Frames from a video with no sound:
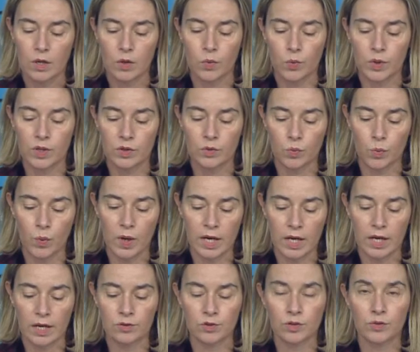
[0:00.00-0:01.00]
with
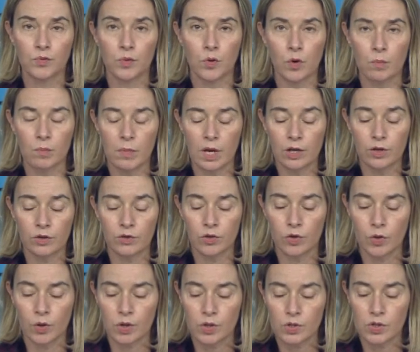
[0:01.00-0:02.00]
104 million
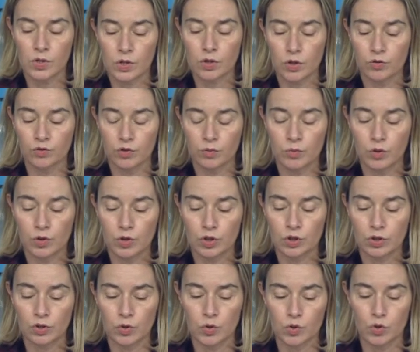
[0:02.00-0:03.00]
euros
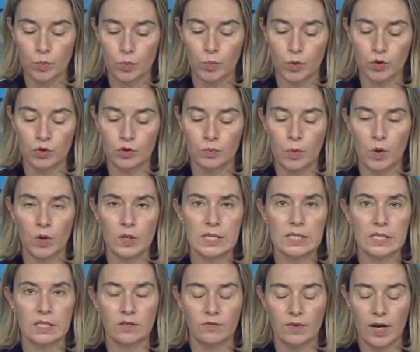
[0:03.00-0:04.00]
contribution to support
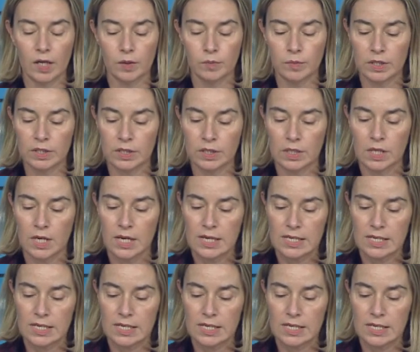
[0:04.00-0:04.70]
policy development,